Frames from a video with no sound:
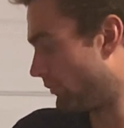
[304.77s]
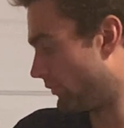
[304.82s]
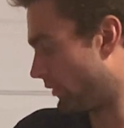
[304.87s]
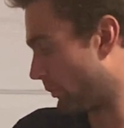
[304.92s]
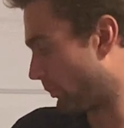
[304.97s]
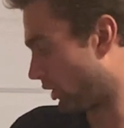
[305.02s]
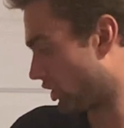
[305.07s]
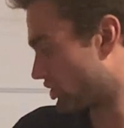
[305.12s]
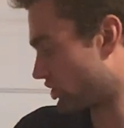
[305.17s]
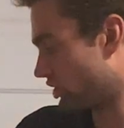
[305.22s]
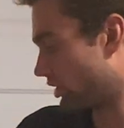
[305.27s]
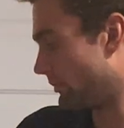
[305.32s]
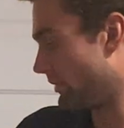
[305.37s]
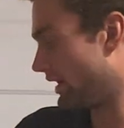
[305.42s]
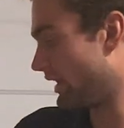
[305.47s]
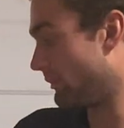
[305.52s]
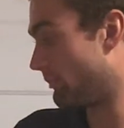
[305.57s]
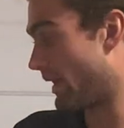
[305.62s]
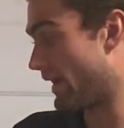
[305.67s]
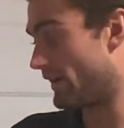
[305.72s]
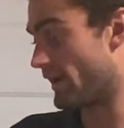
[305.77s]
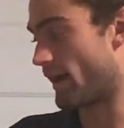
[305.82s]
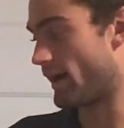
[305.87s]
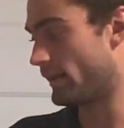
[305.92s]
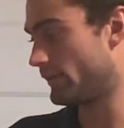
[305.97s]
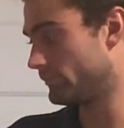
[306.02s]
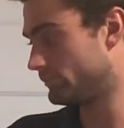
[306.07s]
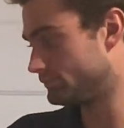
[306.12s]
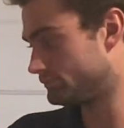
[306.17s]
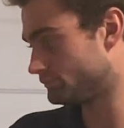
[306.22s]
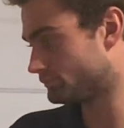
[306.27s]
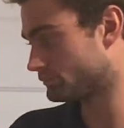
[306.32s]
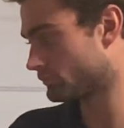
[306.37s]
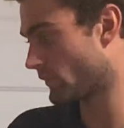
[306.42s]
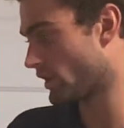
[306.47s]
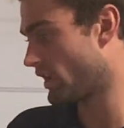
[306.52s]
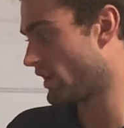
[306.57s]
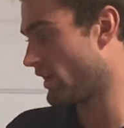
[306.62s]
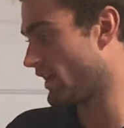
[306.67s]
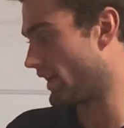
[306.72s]
the person you're meeting may not.
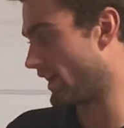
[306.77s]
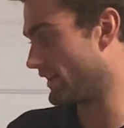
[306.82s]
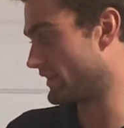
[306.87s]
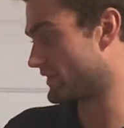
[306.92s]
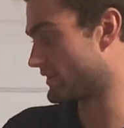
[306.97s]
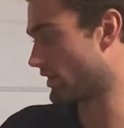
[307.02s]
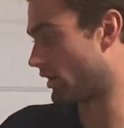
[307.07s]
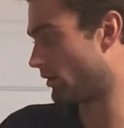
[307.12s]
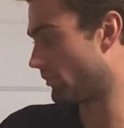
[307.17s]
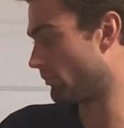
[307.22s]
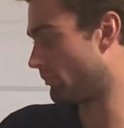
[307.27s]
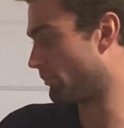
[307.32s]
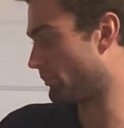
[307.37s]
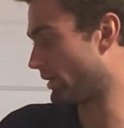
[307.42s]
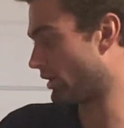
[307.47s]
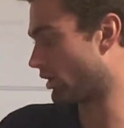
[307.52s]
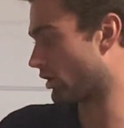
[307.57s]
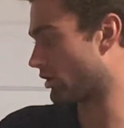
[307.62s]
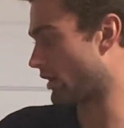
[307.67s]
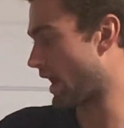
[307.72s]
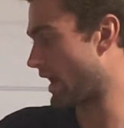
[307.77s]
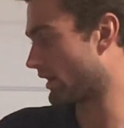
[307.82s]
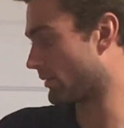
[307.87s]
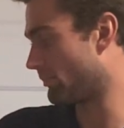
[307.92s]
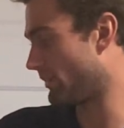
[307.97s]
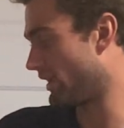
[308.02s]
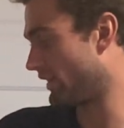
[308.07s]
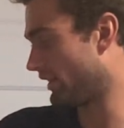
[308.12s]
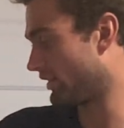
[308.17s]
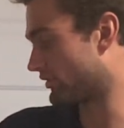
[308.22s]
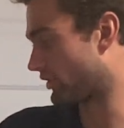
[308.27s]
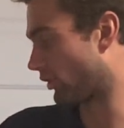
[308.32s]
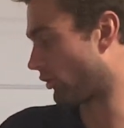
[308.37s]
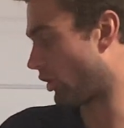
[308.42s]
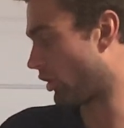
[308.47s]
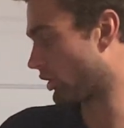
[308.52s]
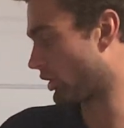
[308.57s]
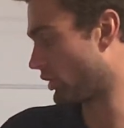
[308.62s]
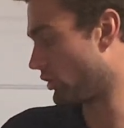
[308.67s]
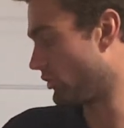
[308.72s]
In some bureaucratic meetings, the
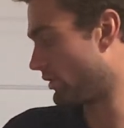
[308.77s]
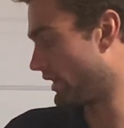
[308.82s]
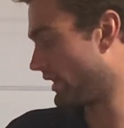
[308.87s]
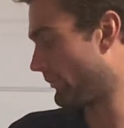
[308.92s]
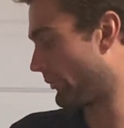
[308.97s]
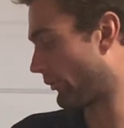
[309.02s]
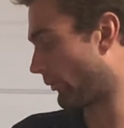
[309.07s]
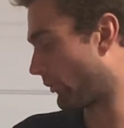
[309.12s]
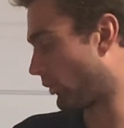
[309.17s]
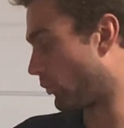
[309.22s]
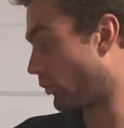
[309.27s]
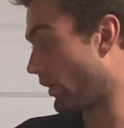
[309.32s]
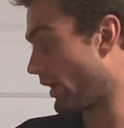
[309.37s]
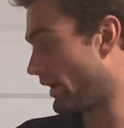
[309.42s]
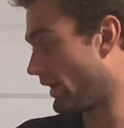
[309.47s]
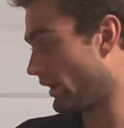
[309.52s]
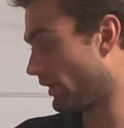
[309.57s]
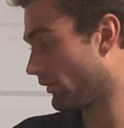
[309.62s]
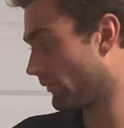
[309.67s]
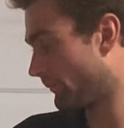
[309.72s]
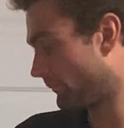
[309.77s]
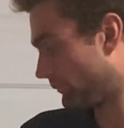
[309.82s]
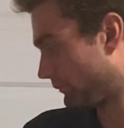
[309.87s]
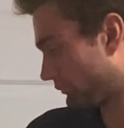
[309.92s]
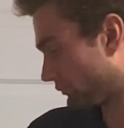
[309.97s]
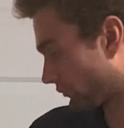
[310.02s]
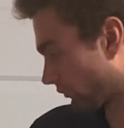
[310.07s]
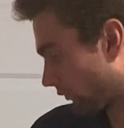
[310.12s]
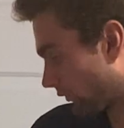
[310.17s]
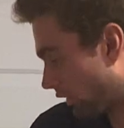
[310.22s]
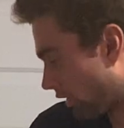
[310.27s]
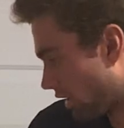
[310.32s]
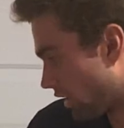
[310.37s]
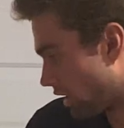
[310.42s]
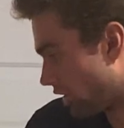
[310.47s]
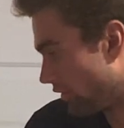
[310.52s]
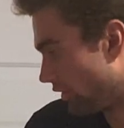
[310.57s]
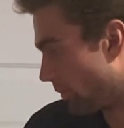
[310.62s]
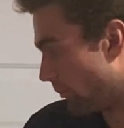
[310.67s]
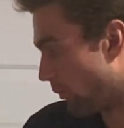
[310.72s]
longer you keep someone waiting,
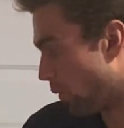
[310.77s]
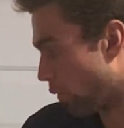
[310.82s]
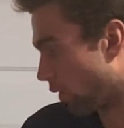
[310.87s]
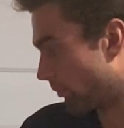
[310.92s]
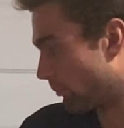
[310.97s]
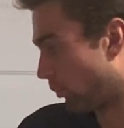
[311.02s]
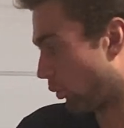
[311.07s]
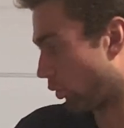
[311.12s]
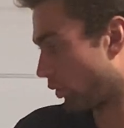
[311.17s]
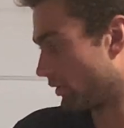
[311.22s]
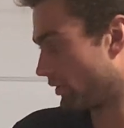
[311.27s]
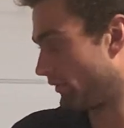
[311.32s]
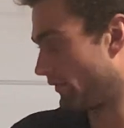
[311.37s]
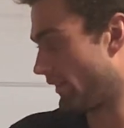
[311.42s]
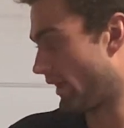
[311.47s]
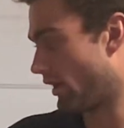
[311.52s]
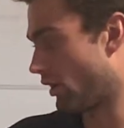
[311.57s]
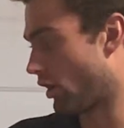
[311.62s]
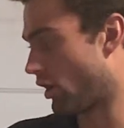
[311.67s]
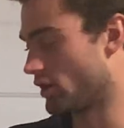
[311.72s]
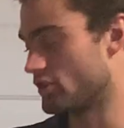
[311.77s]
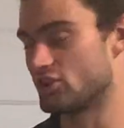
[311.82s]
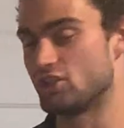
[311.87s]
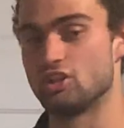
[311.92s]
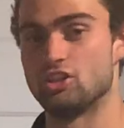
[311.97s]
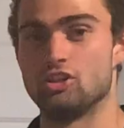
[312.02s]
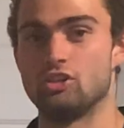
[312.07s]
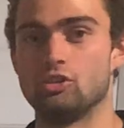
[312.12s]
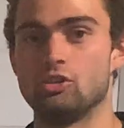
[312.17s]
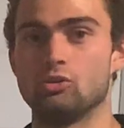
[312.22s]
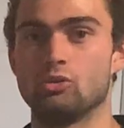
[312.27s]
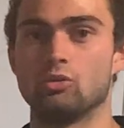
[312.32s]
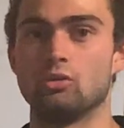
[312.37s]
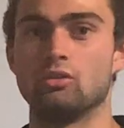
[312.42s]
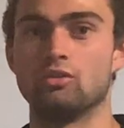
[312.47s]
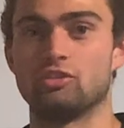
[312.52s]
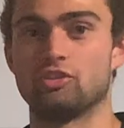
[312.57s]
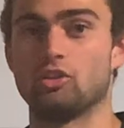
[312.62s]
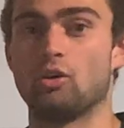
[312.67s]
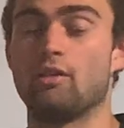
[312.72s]
the more important they are to you.
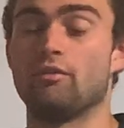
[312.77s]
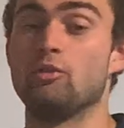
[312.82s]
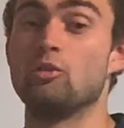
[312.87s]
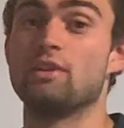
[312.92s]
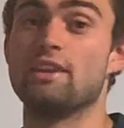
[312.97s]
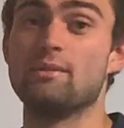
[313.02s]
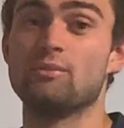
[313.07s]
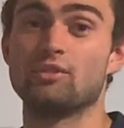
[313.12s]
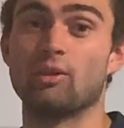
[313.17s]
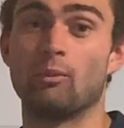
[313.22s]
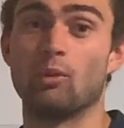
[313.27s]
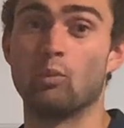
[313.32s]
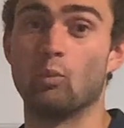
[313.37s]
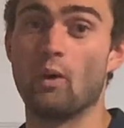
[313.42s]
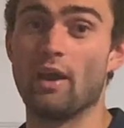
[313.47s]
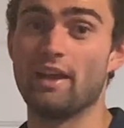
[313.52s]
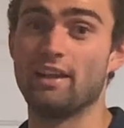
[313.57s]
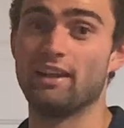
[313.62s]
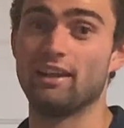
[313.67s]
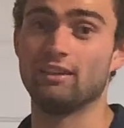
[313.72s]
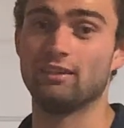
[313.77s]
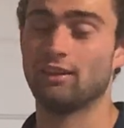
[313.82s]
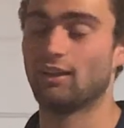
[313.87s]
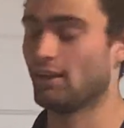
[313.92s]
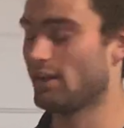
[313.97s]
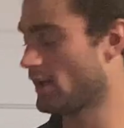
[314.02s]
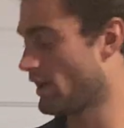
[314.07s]
So if you keep someone waiting,